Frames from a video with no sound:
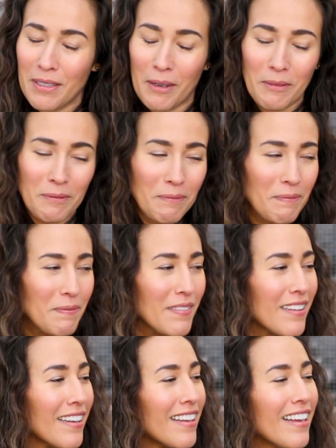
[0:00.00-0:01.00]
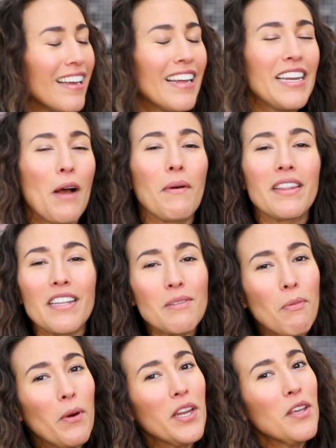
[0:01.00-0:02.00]
So, now at this
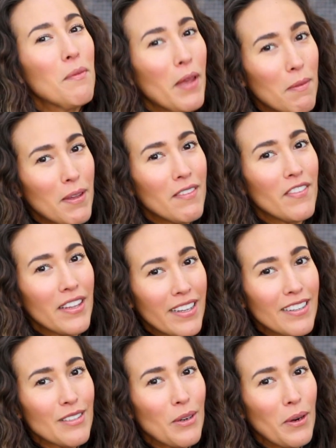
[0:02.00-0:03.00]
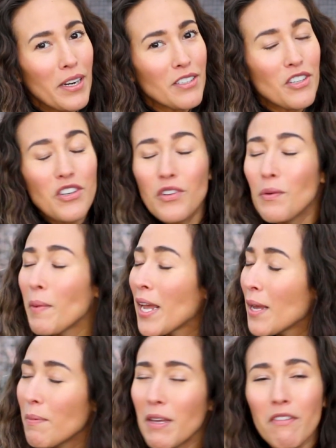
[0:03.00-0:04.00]
point you may be feeling discouraged. You
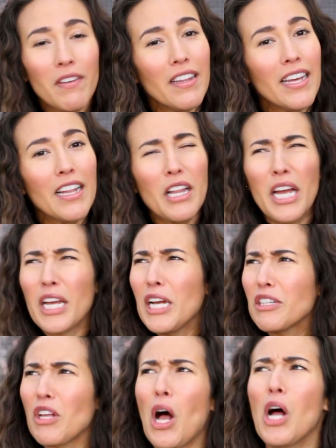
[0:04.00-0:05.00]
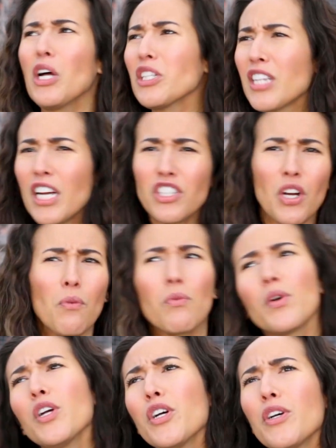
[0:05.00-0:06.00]
may be feeling like it's all such a
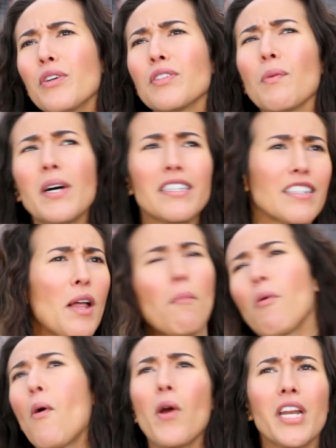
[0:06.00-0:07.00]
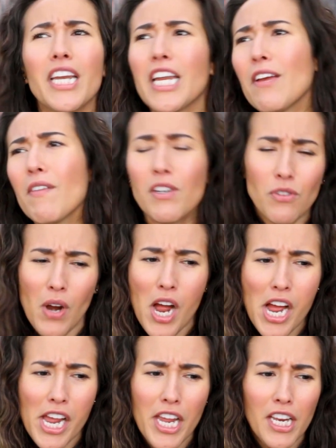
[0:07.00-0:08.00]
ruse. What's the point in even
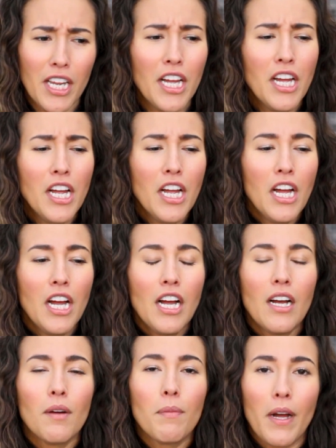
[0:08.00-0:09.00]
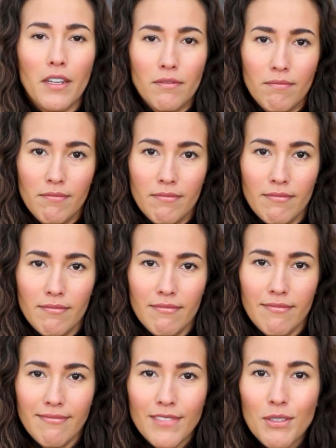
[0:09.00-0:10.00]
trying? But
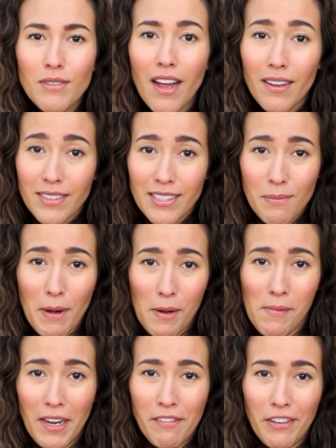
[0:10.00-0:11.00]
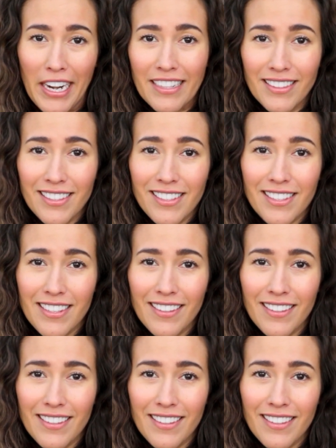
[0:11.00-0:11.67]
do not despair, my friends.